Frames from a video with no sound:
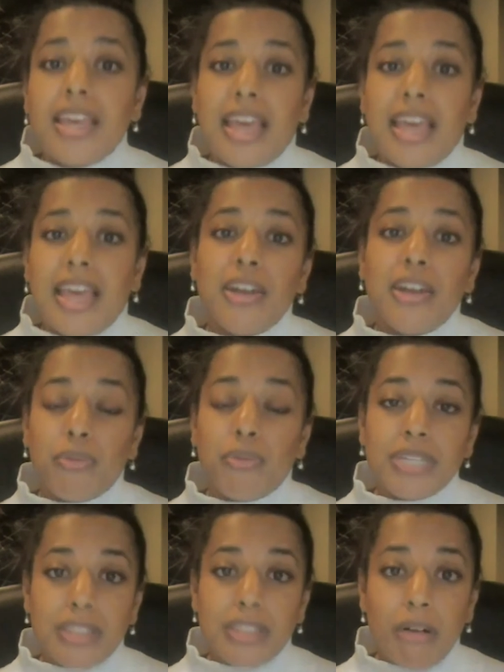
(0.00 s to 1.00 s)
can
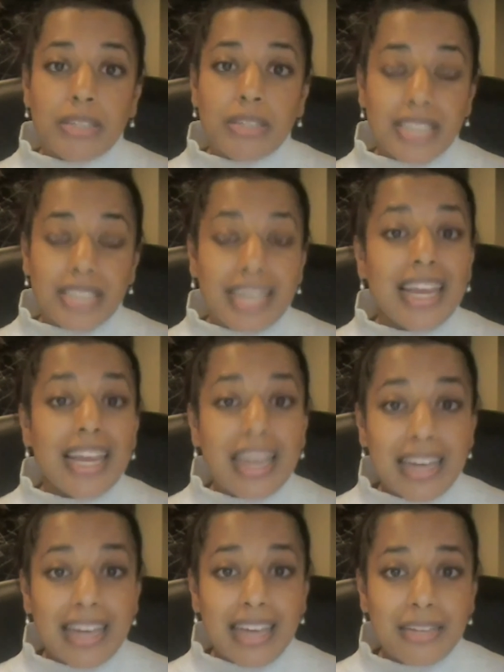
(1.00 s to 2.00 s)
result in
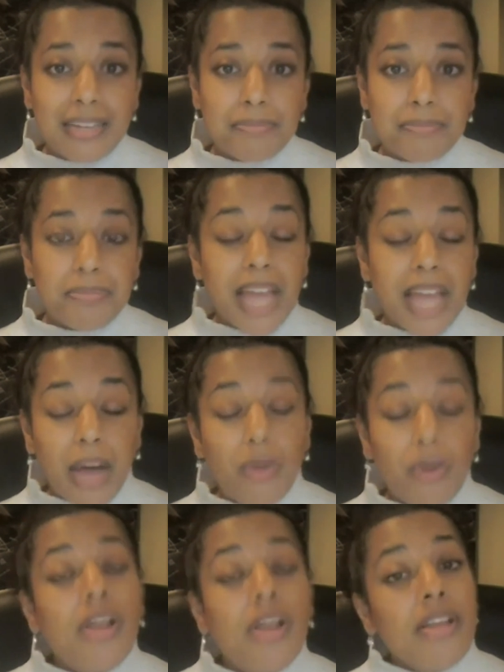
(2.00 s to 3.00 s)
headache. Now,
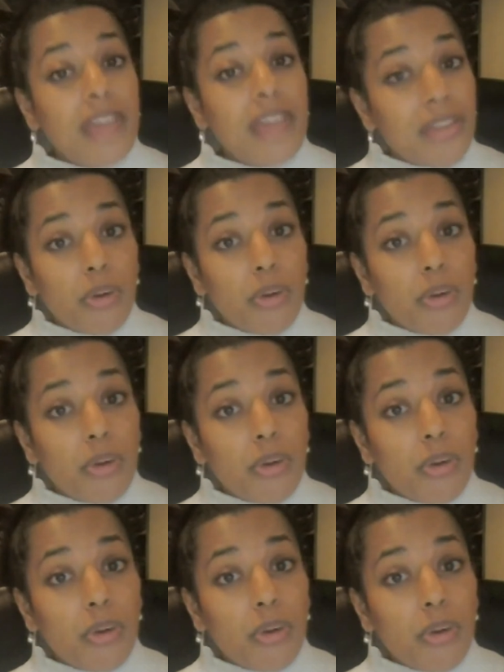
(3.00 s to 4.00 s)
the other question
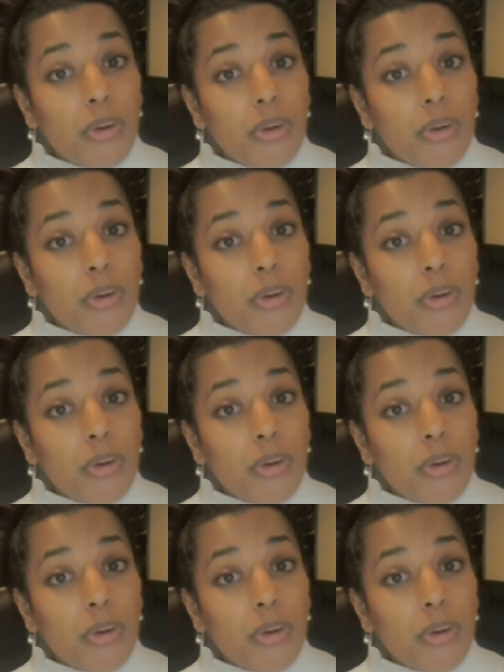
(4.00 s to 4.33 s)
is,